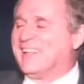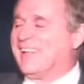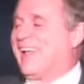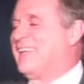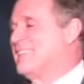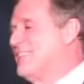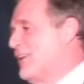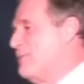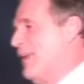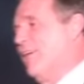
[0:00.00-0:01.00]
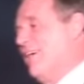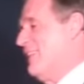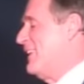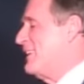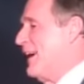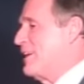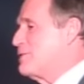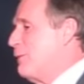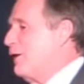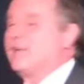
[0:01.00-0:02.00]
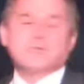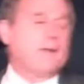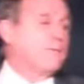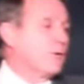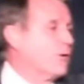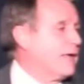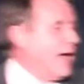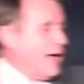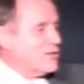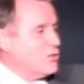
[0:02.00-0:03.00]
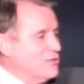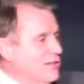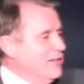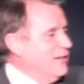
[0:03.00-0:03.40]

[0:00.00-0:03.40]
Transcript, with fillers: Ladies and gentlemen, I don't have any tests, but let's be brutally honest.